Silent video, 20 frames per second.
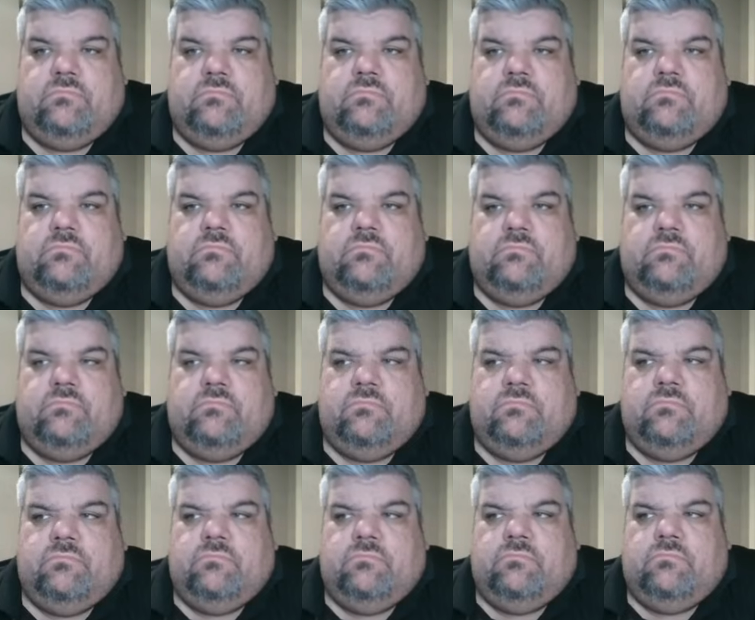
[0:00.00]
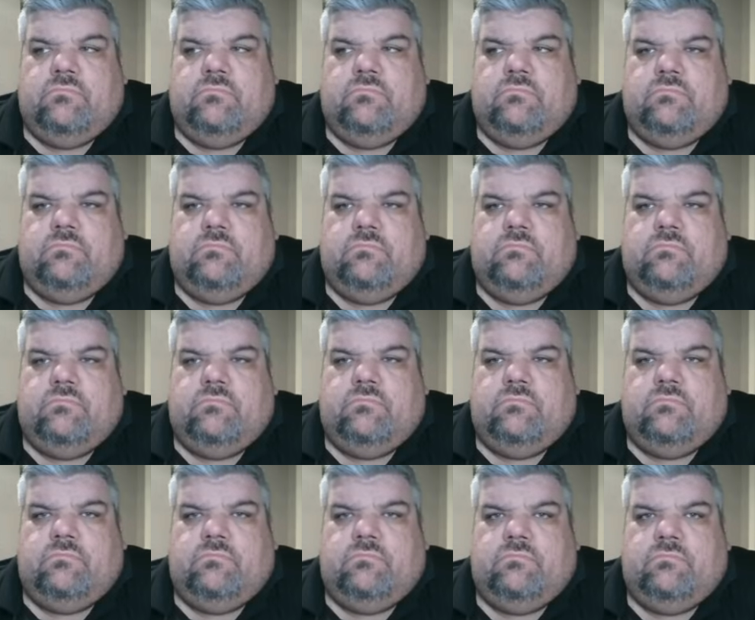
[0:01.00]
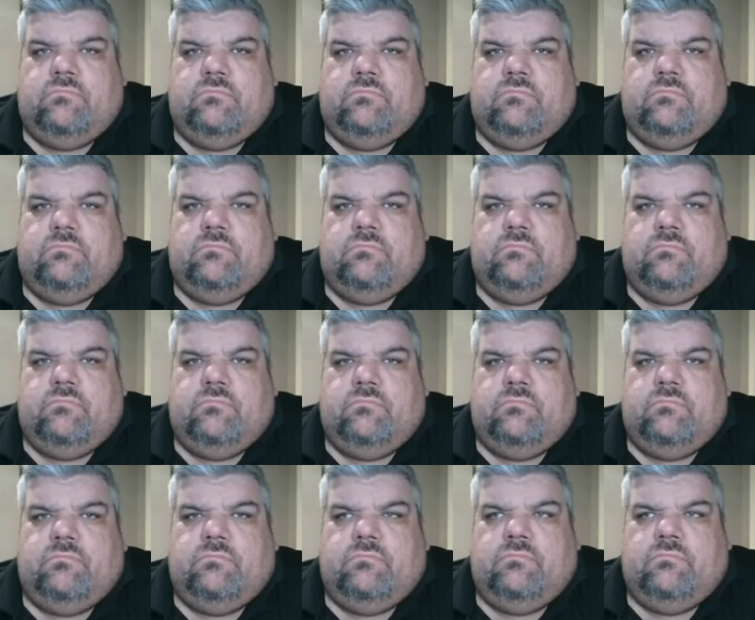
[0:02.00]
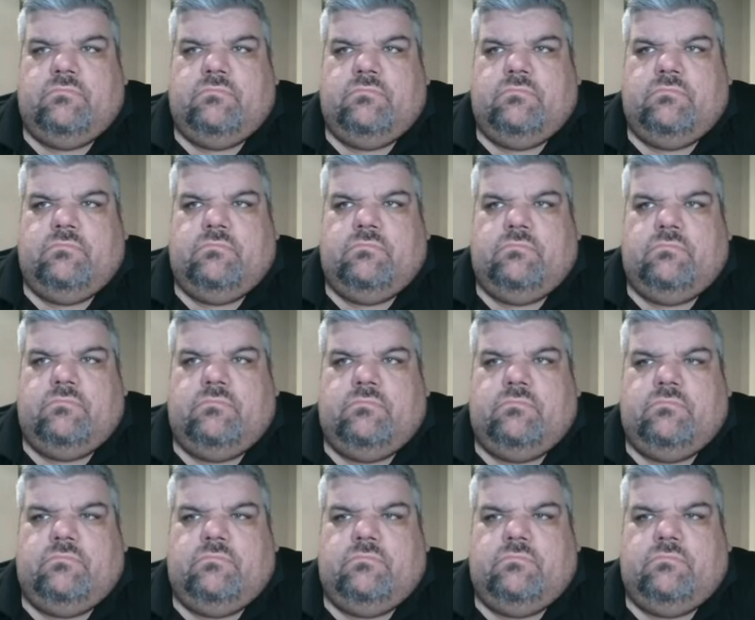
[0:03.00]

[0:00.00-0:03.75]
This person isn't speaking.